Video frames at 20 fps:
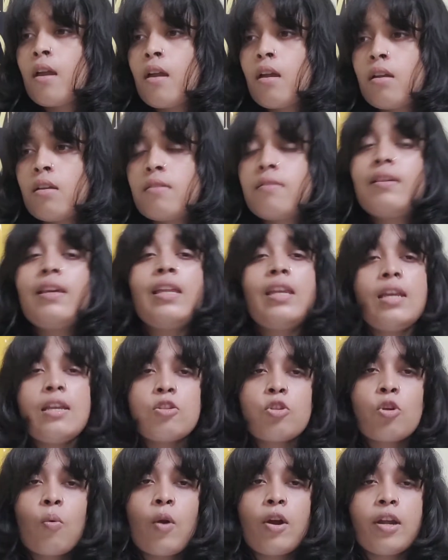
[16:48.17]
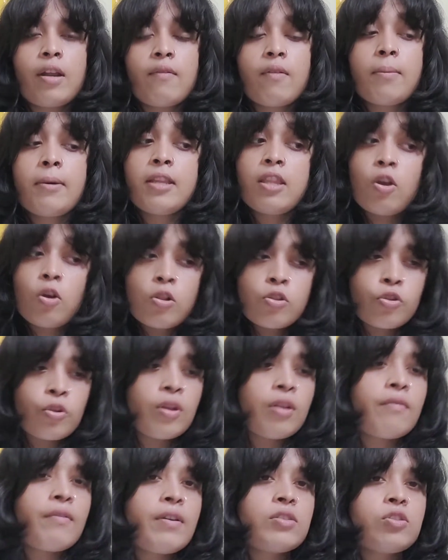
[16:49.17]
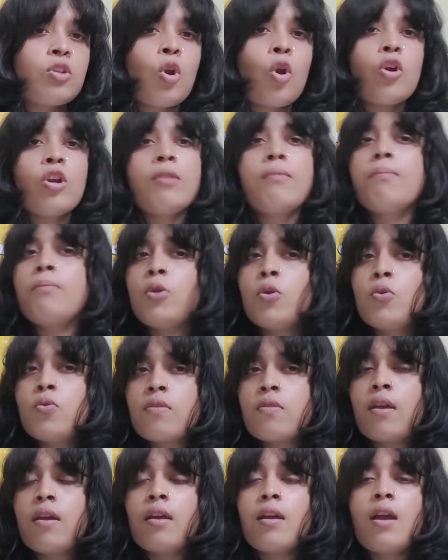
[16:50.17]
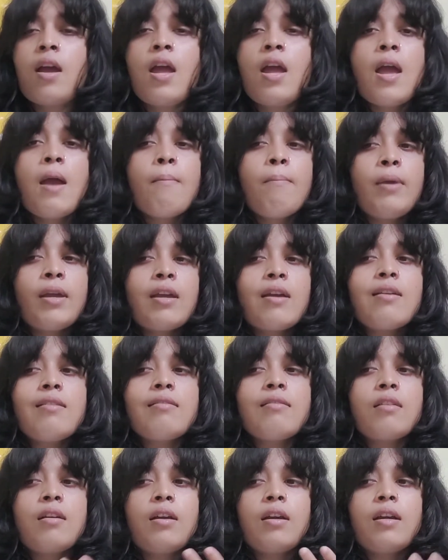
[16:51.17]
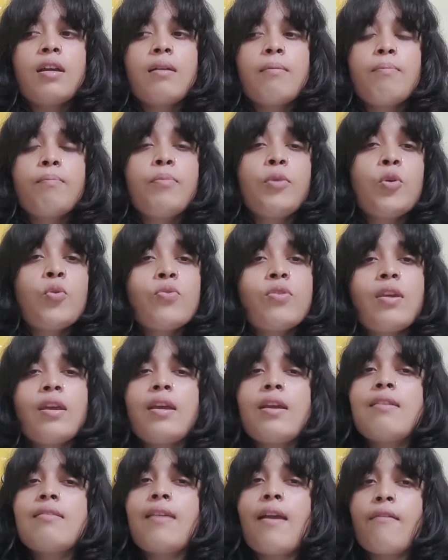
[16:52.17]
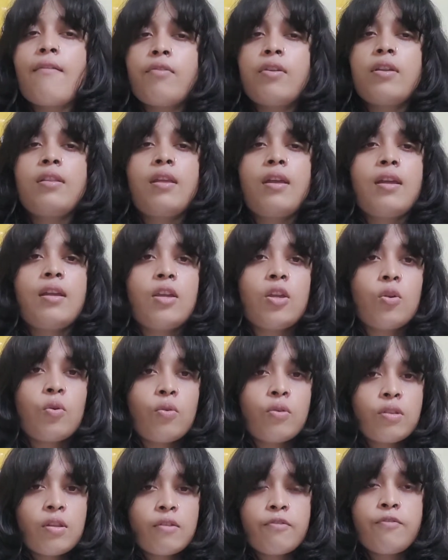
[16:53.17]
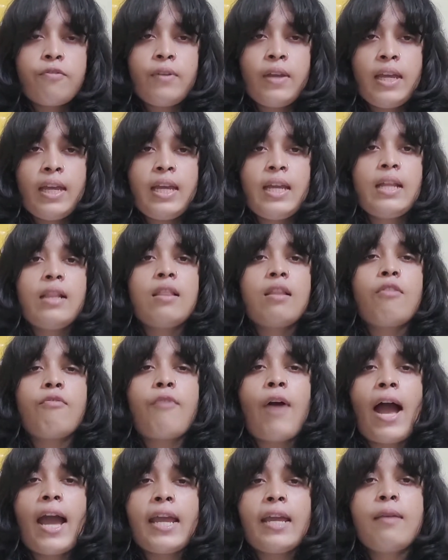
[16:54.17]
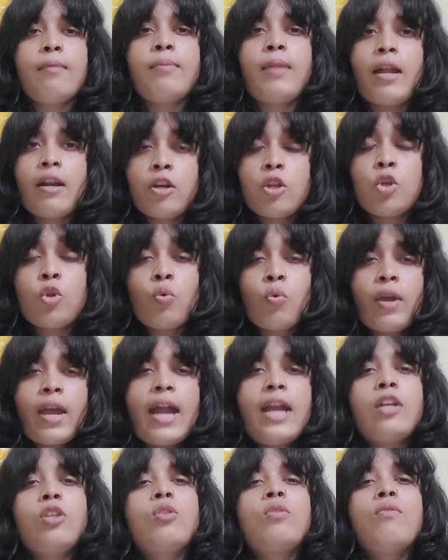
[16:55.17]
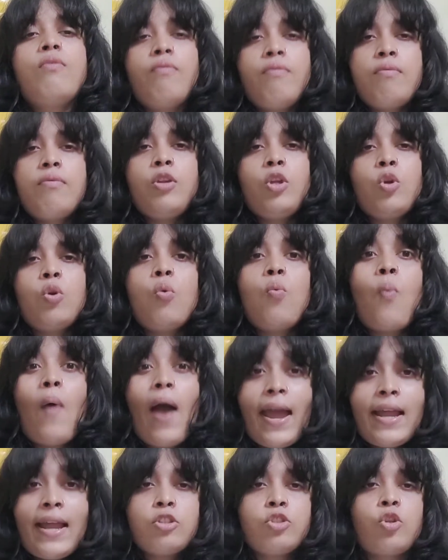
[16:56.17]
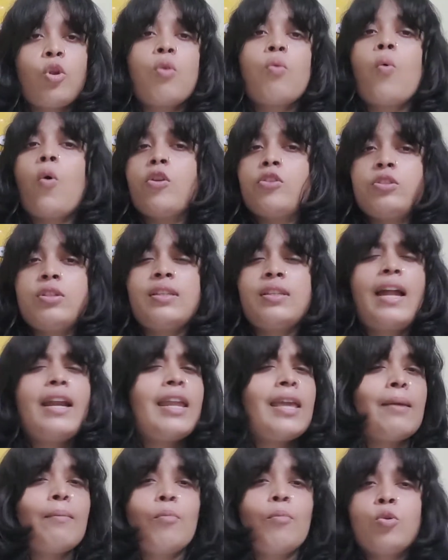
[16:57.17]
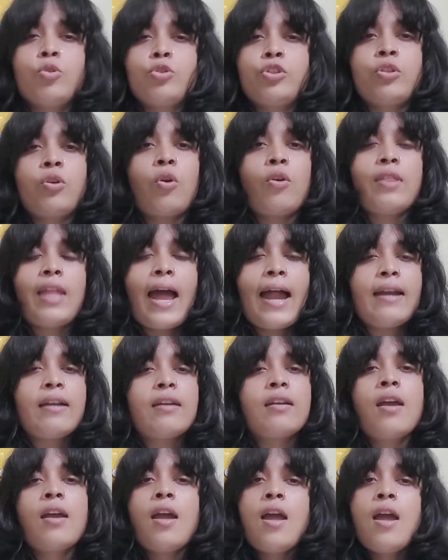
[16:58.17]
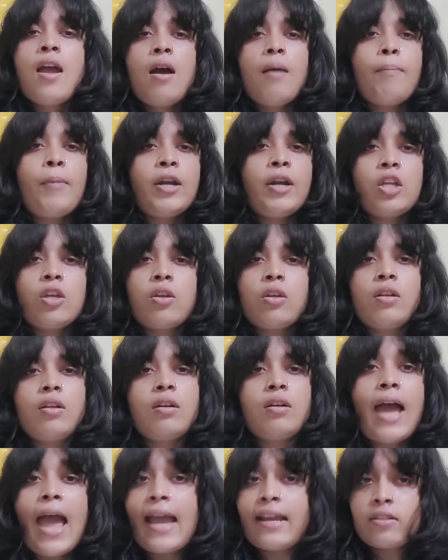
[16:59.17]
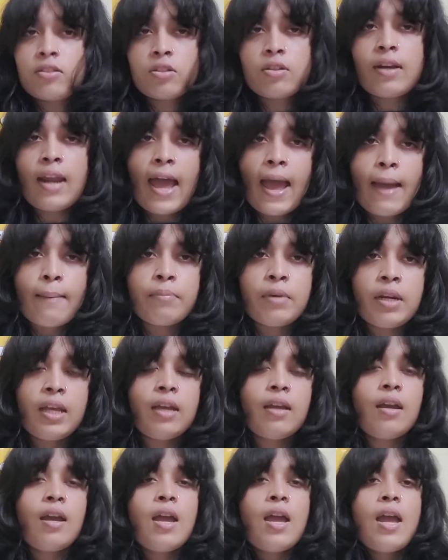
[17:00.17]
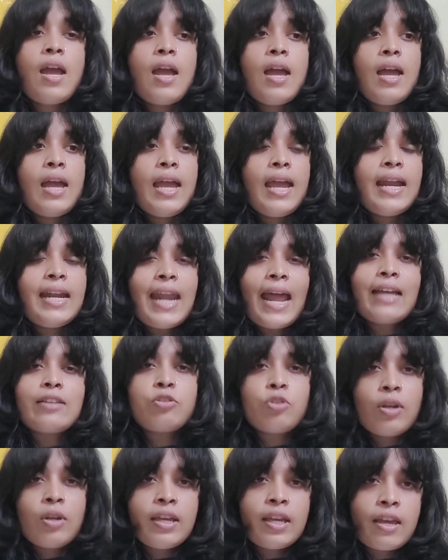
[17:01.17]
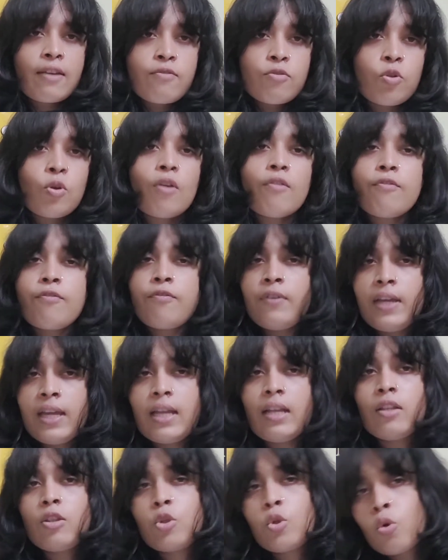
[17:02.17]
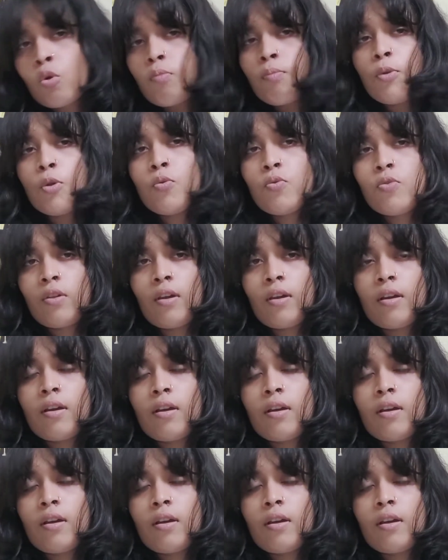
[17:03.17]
series or whatever, but they also invest a lot in music, because music is everything, you know, the feel, the vibe that you get, you know, whilst you're watching that emotion or that particular action happening, it actually gives you a feel through music.